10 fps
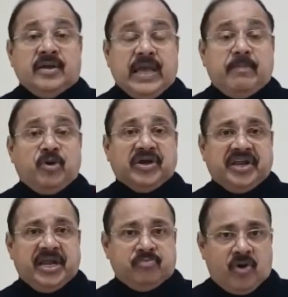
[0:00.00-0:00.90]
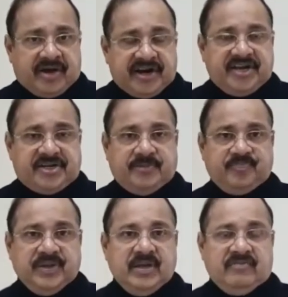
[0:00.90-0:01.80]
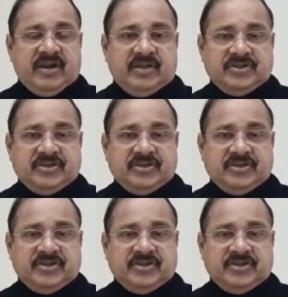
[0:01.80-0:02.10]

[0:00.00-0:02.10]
able to create more credit, when the